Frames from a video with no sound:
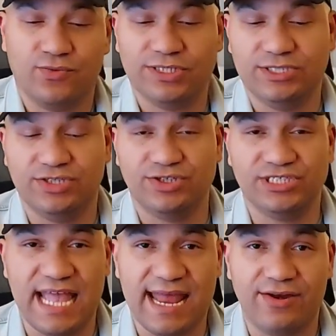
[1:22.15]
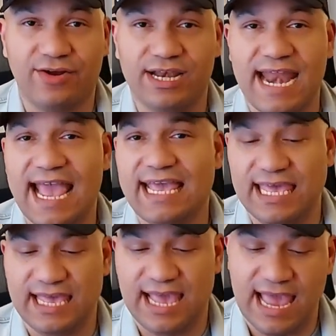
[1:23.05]
which is your standard
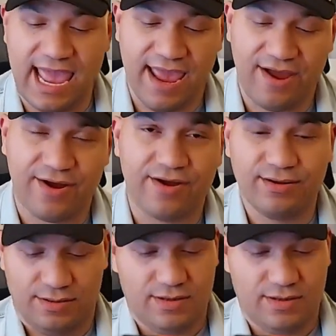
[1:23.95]
Nike Air